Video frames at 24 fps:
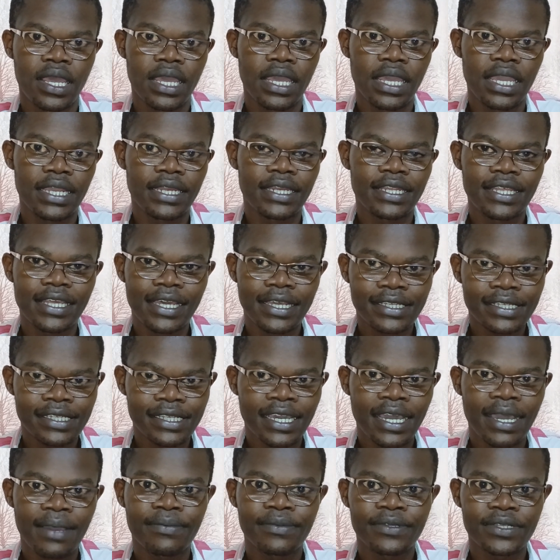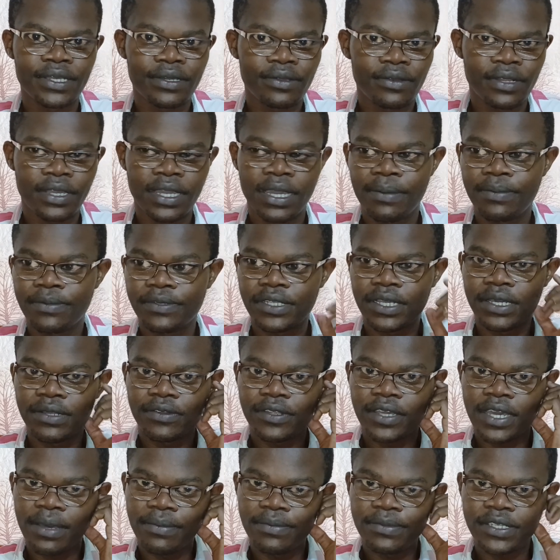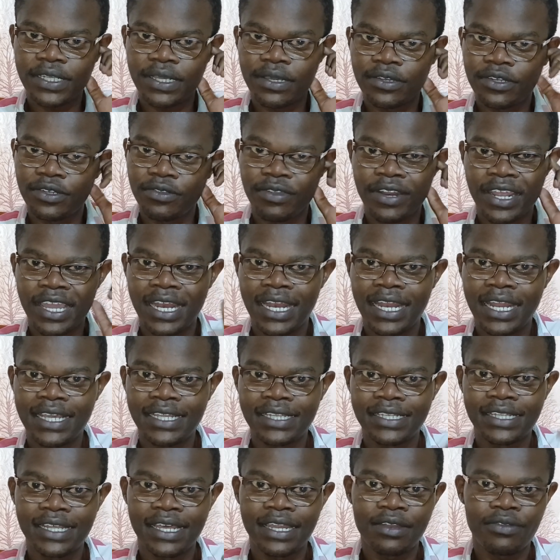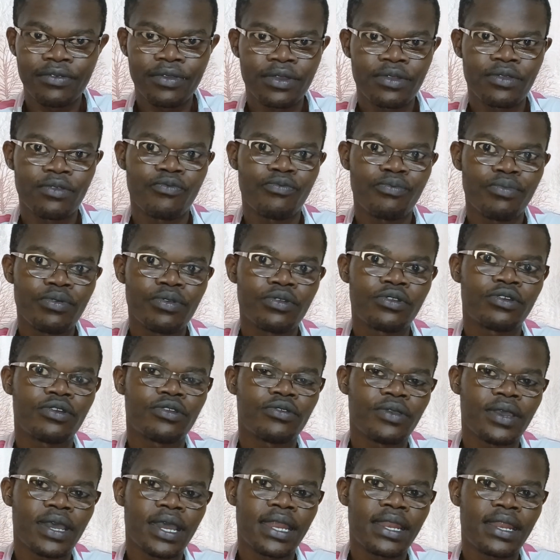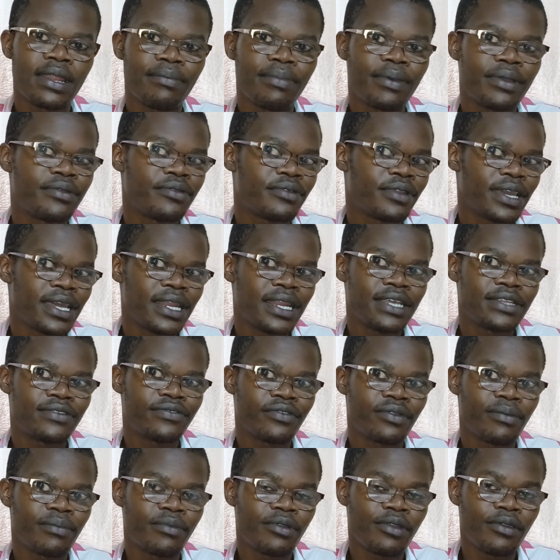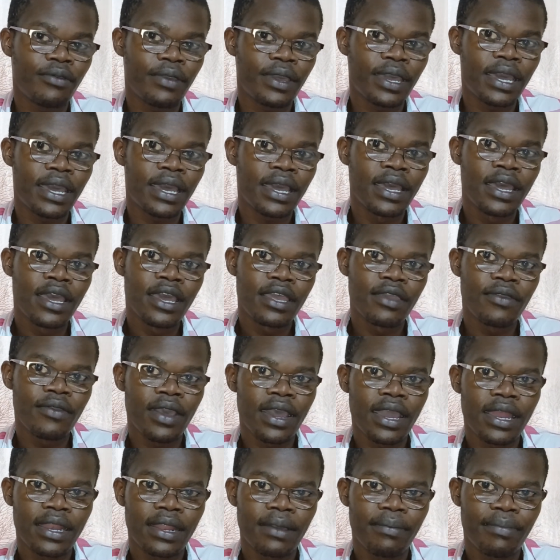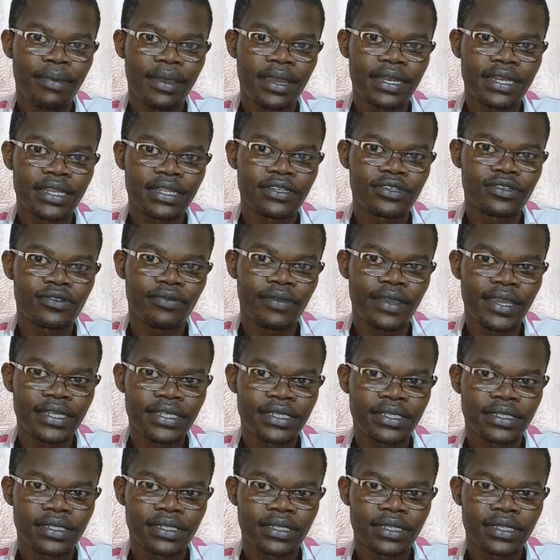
It just comes out. You realize that when you put on your underpant, you realize from nowhere your underpant is wet.